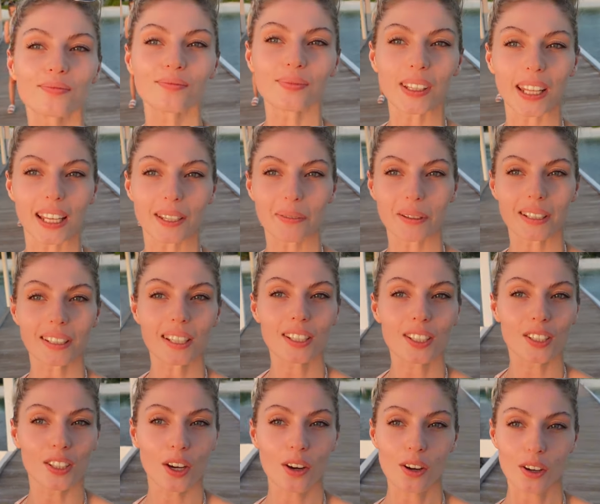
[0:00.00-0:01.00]
But this place
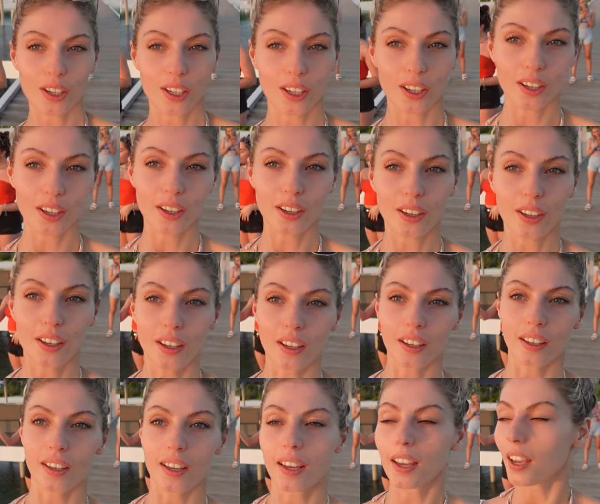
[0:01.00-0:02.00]
is so cute.
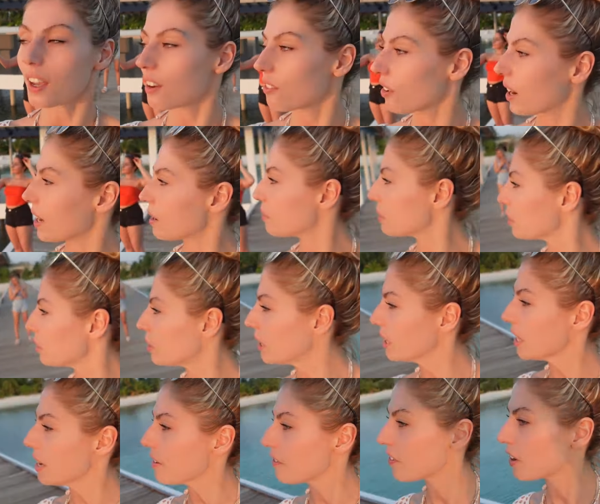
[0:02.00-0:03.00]
Right, are we
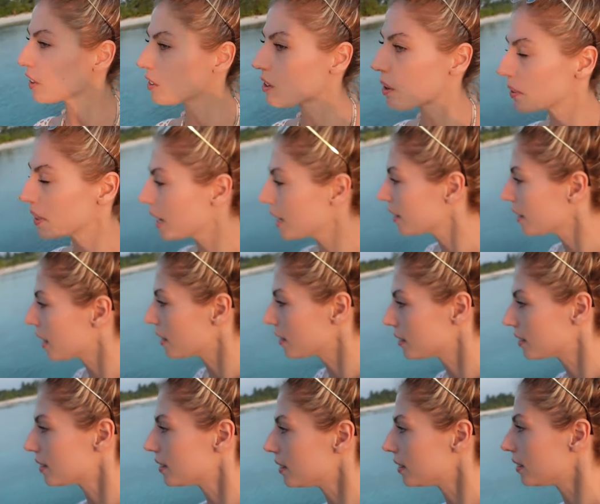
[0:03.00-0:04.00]
going like further up the
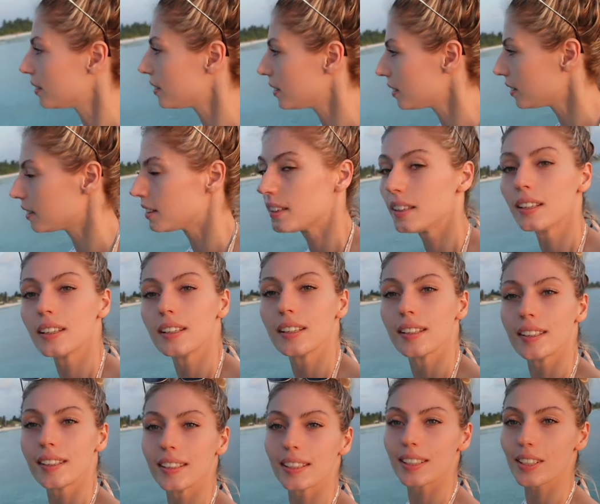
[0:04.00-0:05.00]
island?
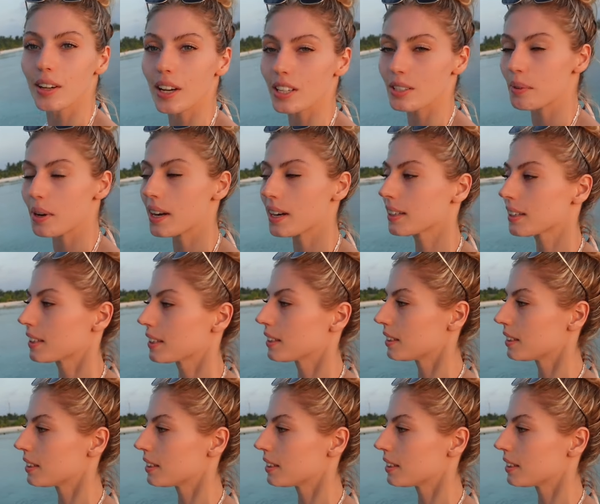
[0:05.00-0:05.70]
Question mark.